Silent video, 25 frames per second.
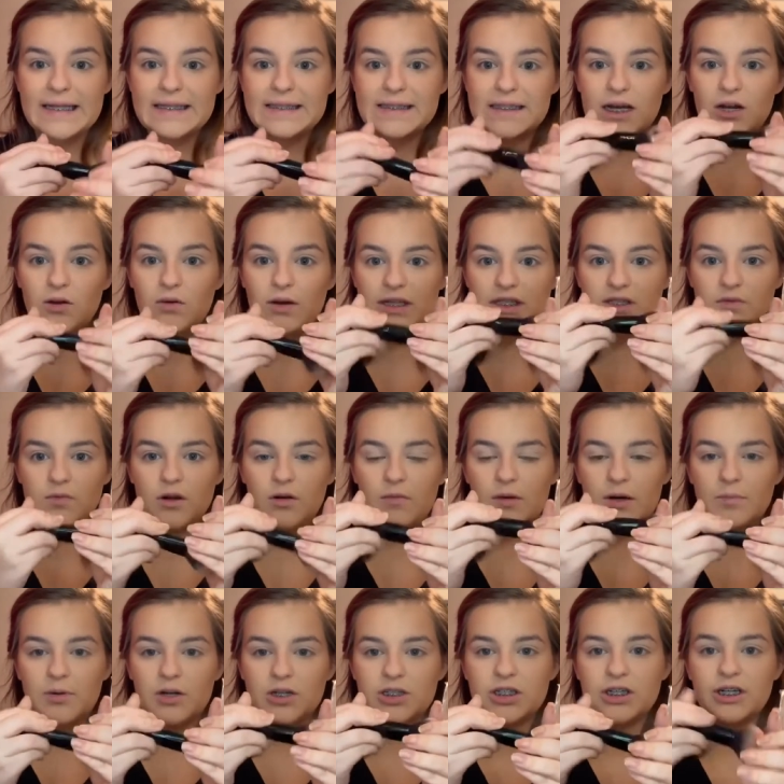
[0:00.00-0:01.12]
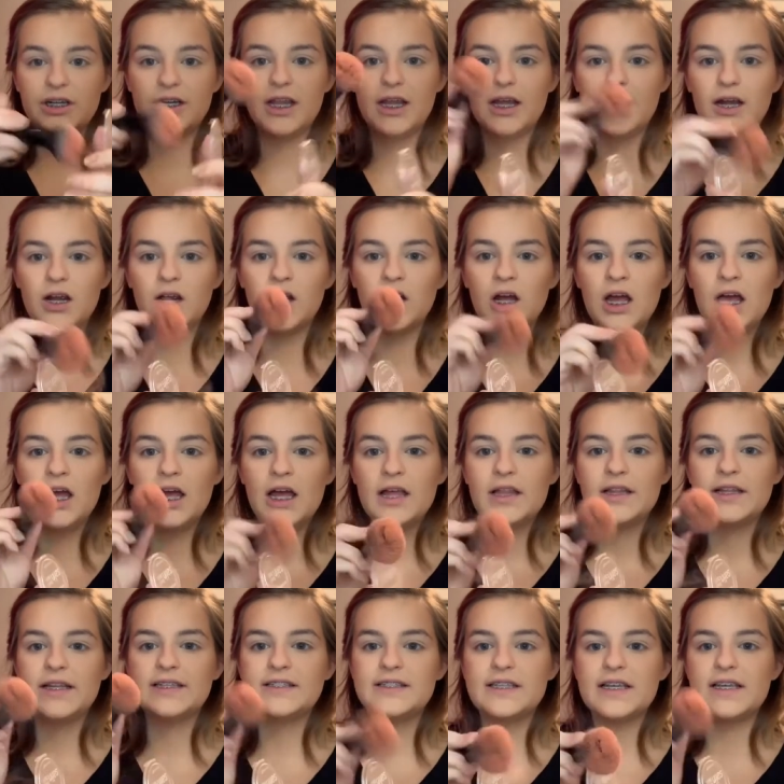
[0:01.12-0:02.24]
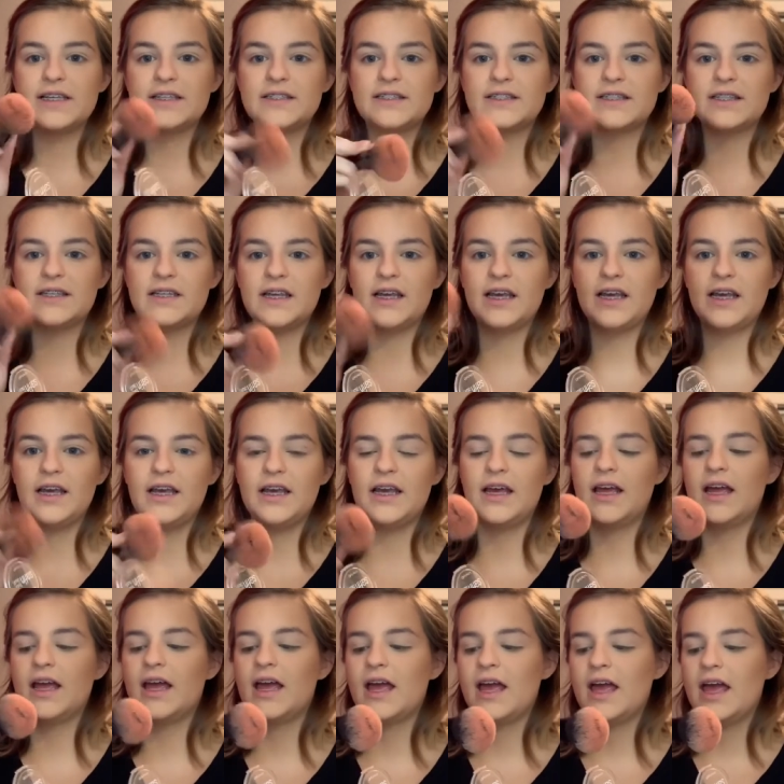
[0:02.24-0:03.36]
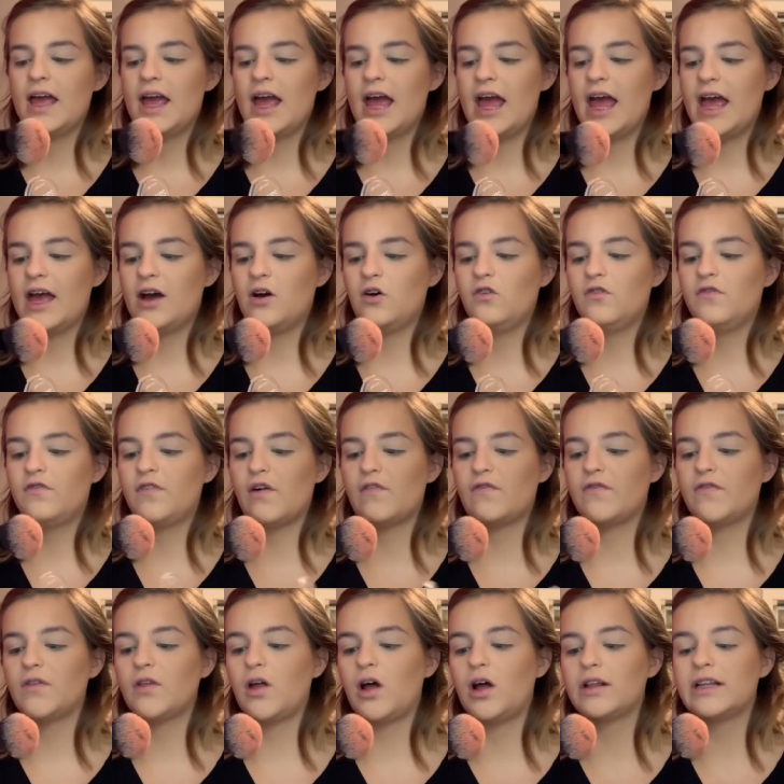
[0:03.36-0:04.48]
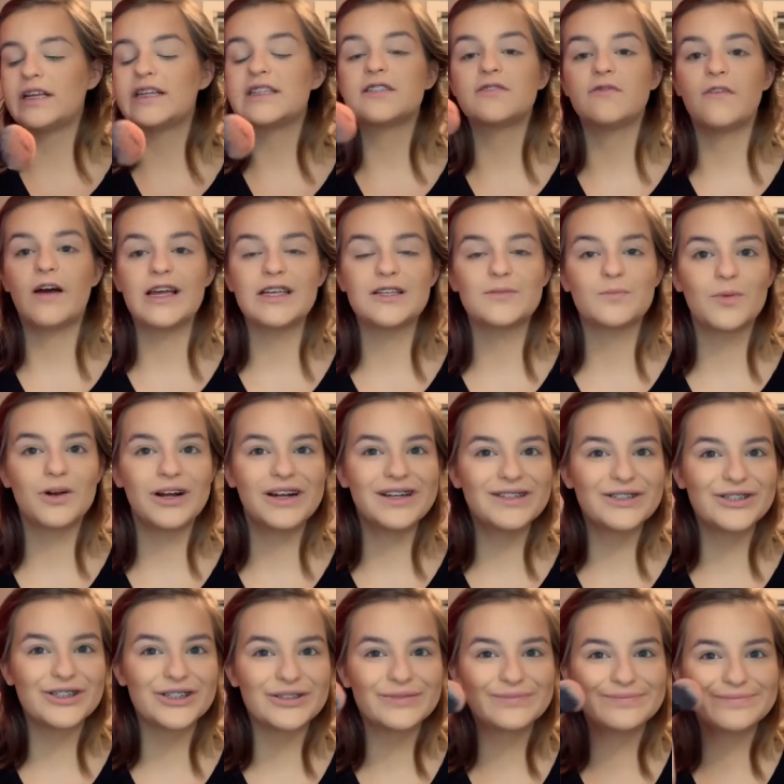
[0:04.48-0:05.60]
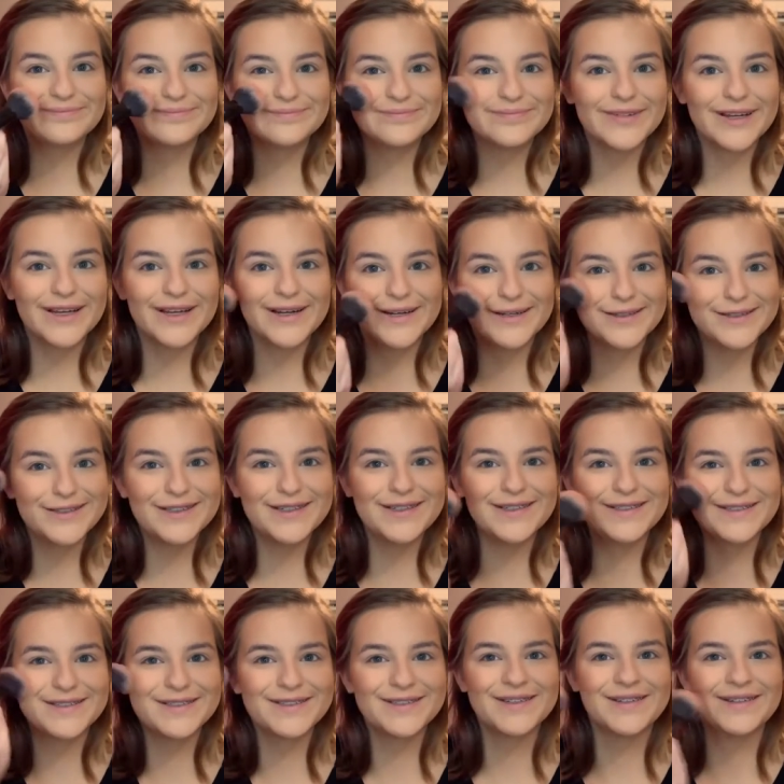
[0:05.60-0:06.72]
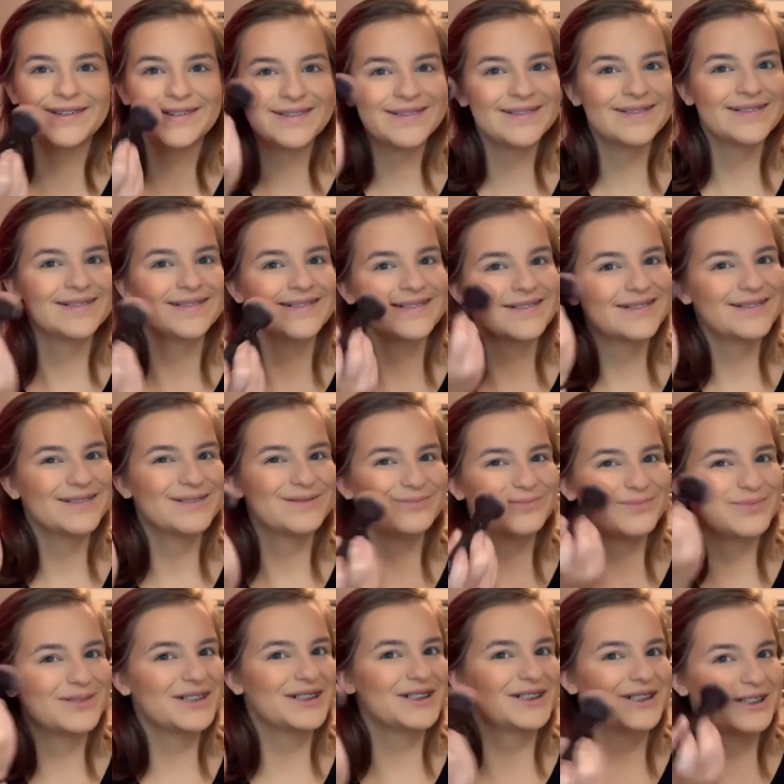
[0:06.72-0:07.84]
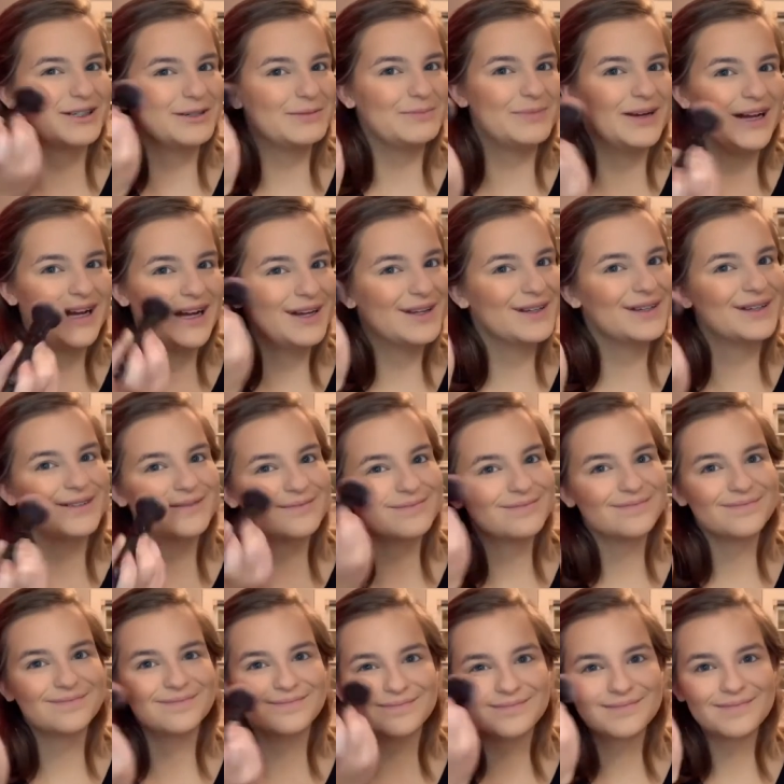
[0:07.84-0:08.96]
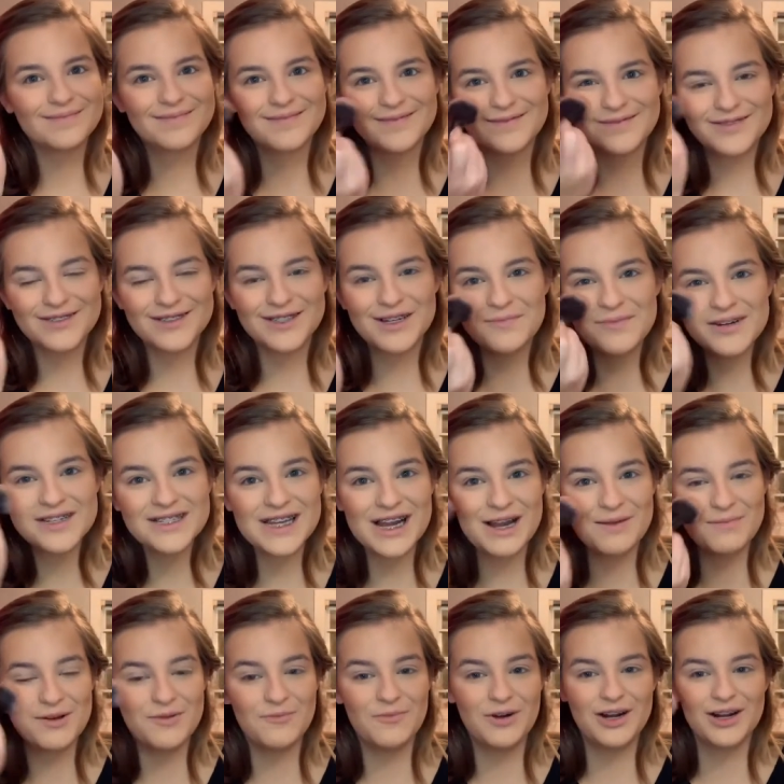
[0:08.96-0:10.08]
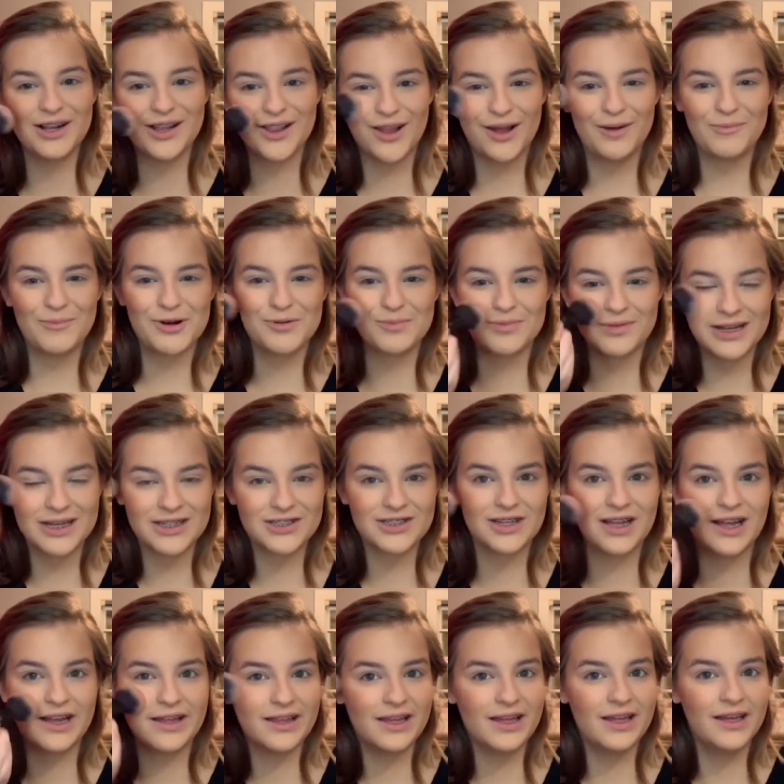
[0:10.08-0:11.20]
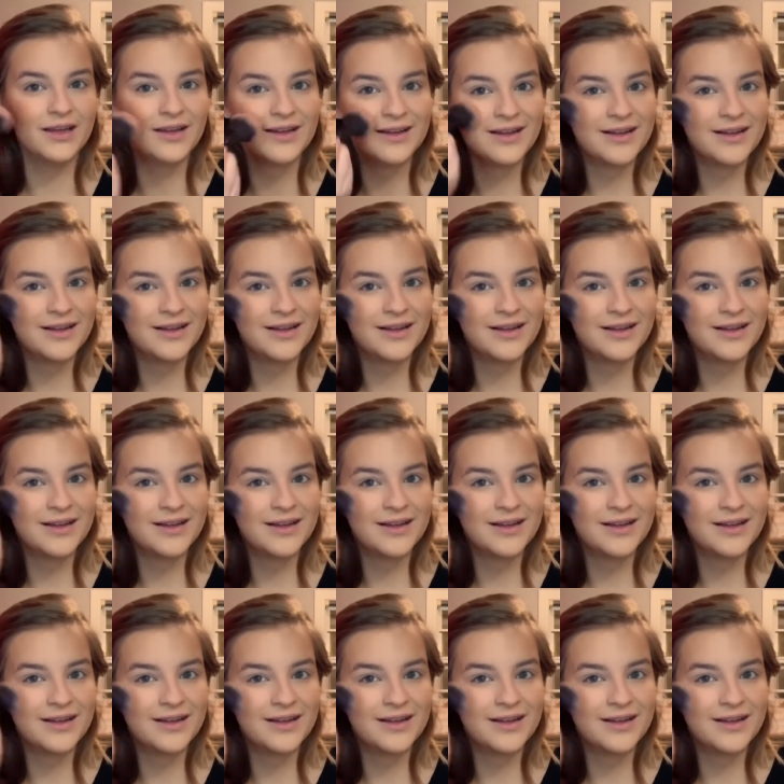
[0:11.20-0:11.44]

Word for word: So I swirl my brush in there. This is the e.l.f. Flawless Face Brush. And I just brush it back. For some reason, I've been wearing a lot more blush lately.